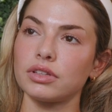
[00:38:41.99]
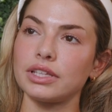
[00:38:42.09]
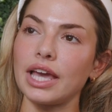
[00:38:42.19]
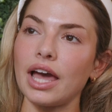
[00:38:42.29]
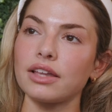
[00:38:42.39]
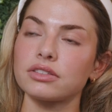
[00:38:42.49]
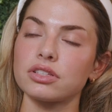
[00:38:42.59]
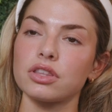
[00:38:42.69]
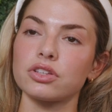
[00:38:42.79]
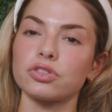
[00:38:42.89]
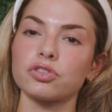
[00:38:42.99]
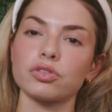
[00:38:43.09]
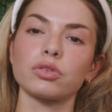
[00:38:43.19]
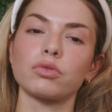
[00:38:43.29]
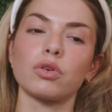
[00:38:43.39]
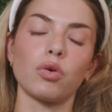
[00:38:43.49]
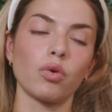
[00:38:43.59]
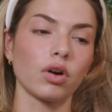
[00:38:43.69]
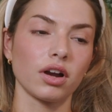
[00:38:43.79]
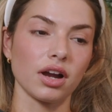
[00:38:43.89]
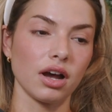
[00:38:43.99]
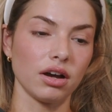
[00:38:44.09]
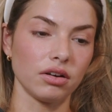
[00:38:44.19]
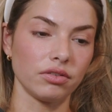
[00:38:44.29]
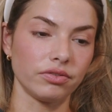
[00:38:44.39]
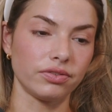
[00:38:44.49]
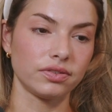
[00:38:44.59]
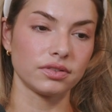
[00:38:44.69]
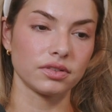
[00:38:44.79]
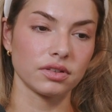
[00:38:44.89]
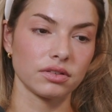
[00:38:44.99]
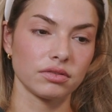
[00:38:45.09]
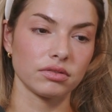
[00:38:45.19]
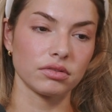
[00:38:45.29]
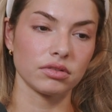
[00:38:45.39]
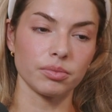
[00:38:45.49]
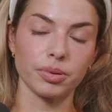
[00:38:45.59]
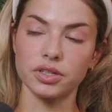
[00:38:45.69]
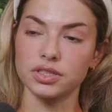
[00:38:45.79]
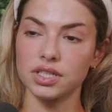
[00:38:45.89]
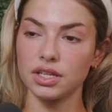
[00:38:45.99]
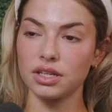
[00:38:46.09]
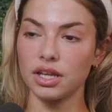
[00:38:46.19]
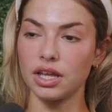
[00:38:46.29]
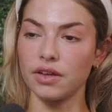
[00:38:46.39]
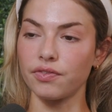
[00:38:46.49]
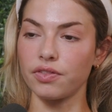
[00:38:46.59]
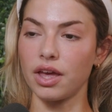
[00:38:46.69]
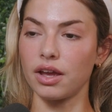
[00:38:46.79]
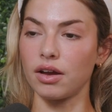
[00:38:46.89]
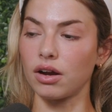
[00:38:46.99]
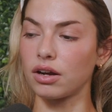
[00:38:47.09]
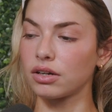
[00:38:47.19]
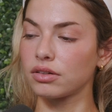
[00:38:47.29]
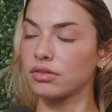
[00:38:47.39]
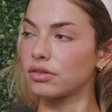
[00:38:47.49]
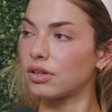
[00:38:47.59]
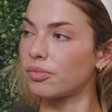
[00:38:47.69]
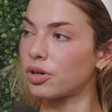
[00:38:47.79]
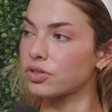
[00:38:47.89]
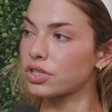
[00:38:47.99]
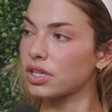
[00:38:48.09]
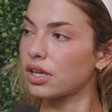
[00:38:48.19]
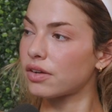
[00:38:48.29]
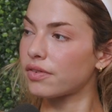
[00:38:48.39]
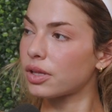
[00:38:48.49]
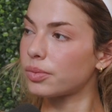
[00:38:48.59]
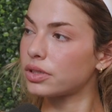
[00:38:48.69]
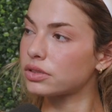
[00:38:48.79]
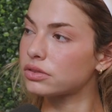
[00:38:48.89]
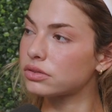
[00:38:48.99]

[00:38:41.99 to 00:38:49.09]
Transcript: get to the true core of the person if they are emotionally unavailable.